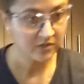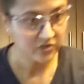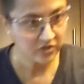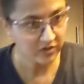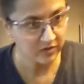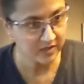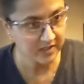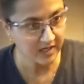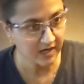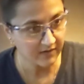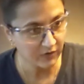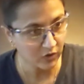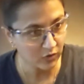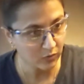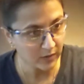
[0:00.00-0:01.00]
So you can see I have
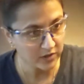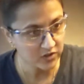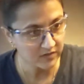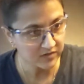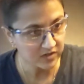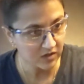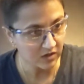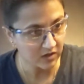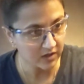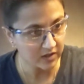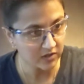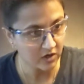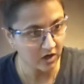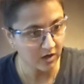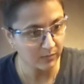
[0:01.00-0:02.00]
a whole bunch of
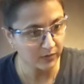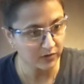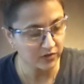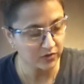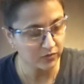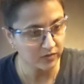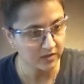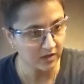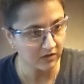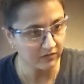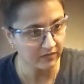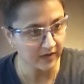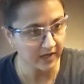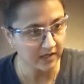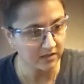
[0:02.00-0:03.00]
solid copper 2
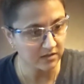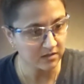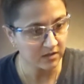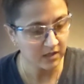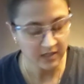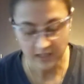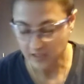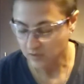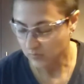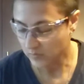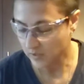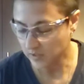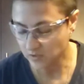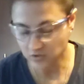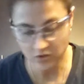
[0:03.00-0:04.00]
sulfate,
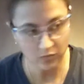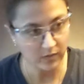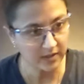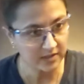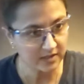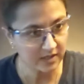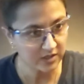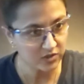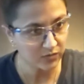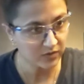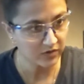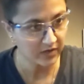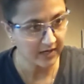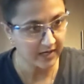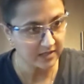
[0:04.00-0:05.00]
right? You don't want to touch it with
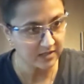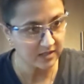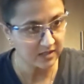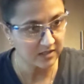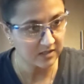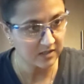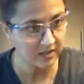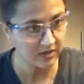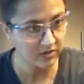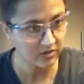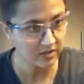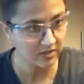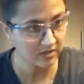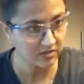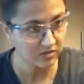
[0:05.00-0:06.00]
your hands. It is an
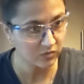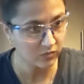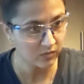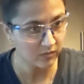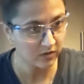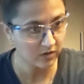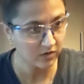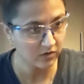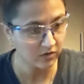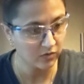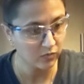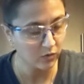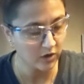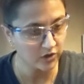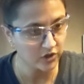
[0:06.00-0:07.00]
irritant, so
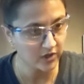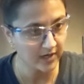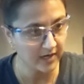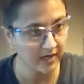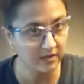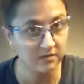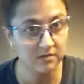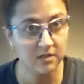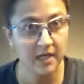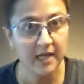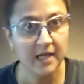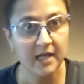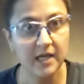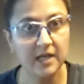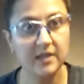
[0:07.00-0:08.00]
you'd wash your hands
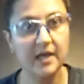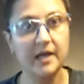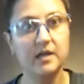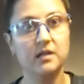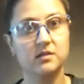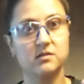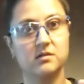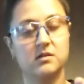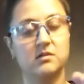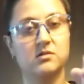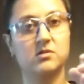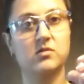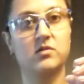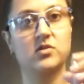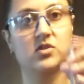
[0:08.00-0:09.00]
in that
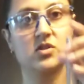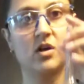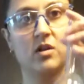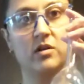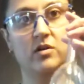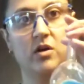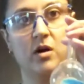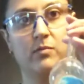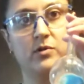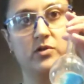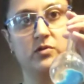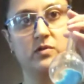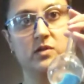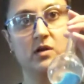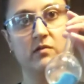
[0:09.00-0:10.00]
instance. So there's solid copper
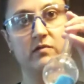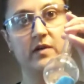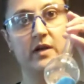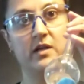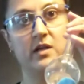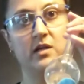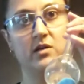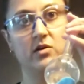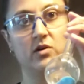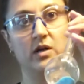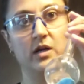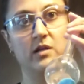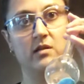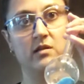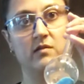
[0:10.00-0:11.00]
2 sulfate here
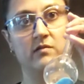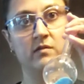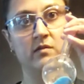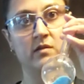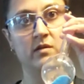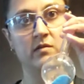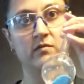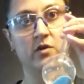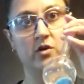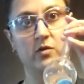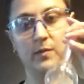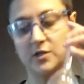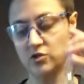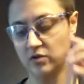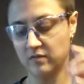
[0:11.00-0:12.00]
in the
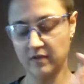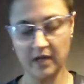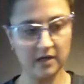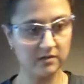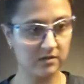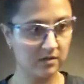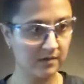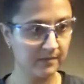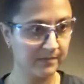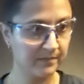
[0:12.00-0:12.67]
volumetric flask.